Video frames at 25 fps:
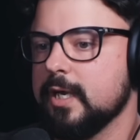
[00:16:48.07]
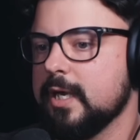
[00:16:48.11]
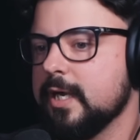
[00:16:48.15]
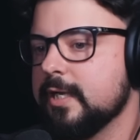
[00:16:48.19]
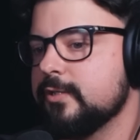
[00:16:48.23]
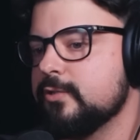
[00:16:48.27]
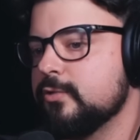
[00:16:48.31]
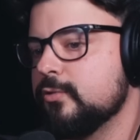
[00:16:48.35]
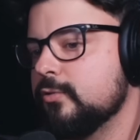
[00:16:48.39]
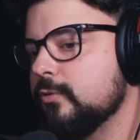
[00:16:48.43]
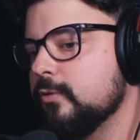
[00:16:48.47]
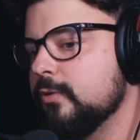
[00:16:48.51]

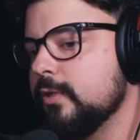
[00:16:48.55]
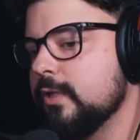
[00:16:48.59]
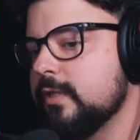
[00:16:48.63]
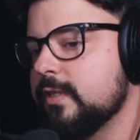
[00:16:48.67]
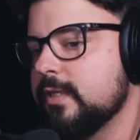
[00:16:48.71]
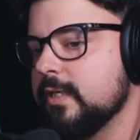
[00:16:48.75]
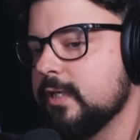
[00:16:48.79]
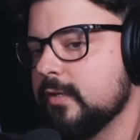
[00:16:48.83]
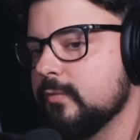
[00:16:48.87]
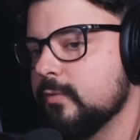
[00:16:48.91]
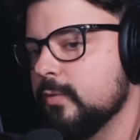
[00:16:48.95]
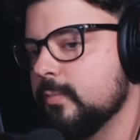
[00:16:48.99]
I truly
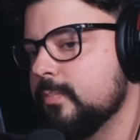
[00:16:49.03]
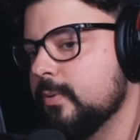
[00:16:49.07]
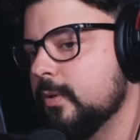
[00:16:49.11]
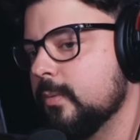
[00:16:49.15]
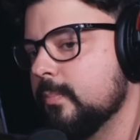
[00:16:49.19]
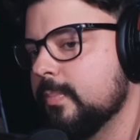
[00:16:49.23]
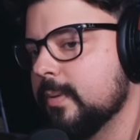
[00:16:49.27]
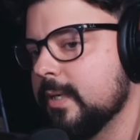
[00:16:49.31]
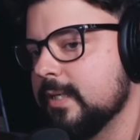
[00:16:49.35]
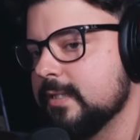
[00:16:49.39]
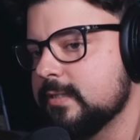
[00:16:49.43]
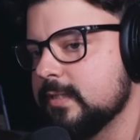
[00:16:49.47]
think it would
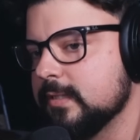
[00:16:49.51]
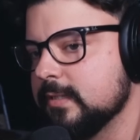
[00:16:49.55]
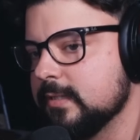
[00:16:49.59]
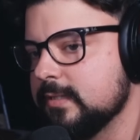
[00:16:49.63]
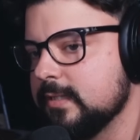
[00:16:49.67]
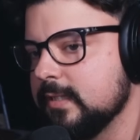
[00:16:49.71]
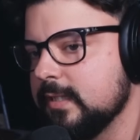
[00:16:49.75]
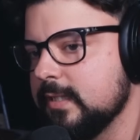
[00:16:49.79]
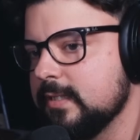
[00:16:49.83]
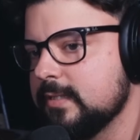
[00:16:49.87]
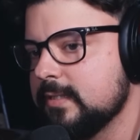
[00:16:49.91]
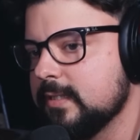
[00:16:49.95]
put butts in
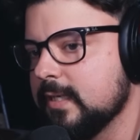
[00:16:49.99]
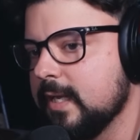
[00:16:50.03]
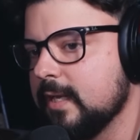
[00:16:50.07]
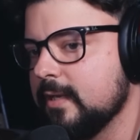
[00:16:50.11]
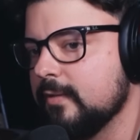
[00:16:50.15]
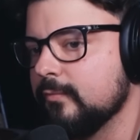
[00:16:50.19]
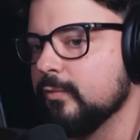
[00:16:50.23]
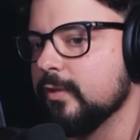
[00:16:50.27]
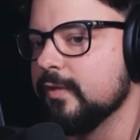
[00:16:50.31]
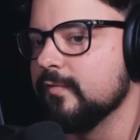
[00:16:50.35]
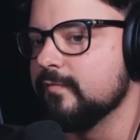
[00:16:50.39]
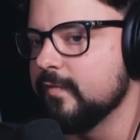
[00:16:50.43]
seats
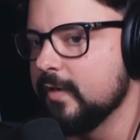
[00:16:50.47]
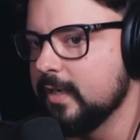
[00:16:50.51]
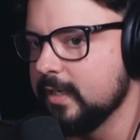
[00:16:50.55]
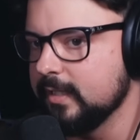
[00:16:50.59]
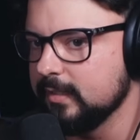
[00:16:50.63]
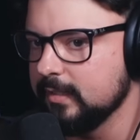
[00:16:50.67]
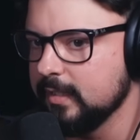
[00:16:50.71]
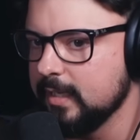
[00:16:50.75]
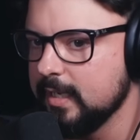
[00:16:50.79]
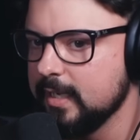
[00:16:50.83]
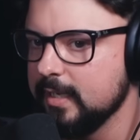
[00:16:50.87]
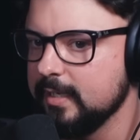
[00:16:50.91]
and
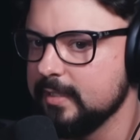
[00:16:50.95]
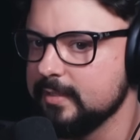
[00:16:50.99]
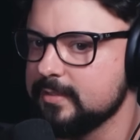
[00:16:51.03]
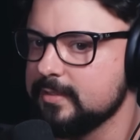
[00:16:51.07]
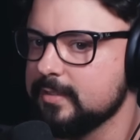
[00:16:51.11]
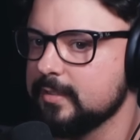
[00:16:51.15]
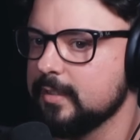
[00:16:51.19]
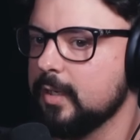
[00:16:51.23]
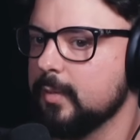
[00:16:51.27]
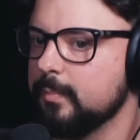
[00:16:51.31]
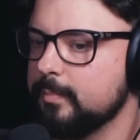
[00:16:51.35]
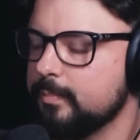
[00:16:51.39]

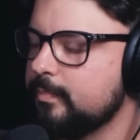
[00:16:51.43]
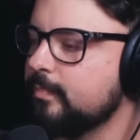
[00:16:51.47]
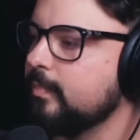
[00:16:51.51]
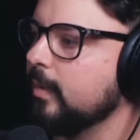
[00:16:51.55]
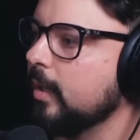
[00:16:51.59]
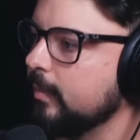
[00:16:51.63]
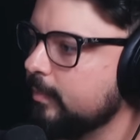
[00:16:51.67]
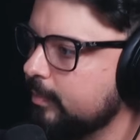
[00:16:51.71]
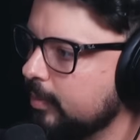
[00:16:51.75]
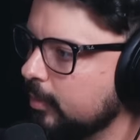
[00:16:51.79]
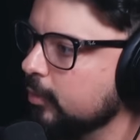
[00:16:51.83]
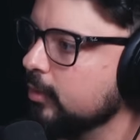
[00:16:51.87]
revitalize
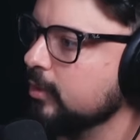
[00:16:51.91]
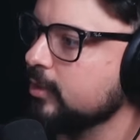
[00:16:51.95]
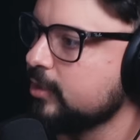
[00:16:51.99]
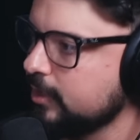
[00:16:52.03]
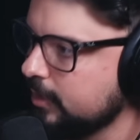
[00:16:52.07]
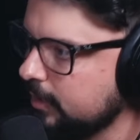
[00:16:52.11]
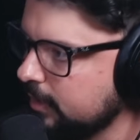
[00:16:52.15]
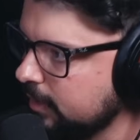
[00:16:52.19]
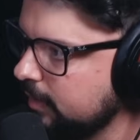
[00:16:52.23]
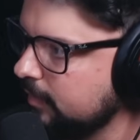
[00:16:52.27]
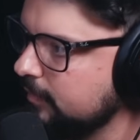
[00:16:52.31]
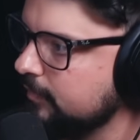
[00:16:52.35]
a
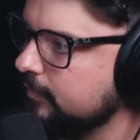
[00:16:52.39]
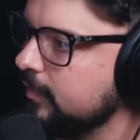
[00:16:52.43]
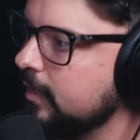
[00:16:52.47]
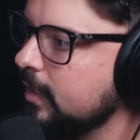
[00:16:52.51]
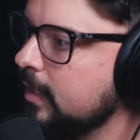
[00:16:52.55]
portion of